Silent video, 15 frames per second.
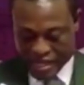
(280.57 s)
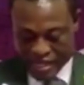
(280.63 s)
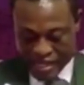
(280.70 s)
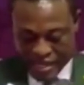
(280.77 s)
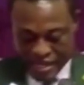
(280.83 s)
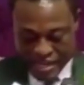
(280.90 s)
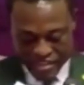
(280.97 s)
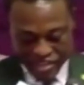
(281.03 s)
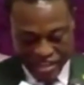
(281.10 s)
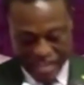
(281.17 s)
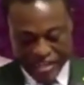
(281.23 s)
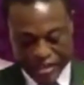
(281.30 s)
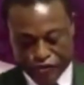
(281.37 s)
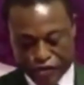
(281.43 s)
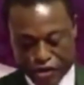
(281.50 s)
and that the
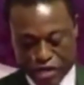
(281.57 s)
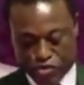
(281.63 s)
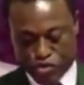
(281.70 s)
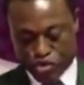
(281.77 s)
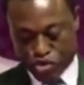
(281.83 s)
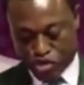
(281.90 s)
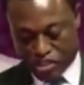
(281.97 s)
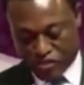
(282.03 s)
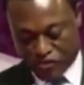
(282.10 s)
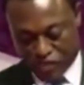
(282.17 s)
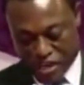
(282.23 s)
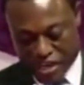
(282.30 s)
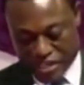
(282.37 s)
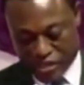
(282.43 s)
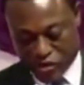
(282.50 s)
firm will notify
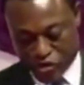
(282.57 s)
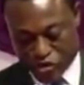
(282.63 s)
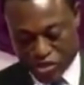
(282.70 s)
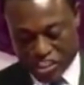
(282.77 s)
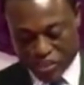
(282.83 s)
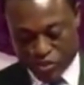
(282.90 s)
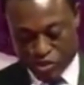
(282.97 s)
the OSP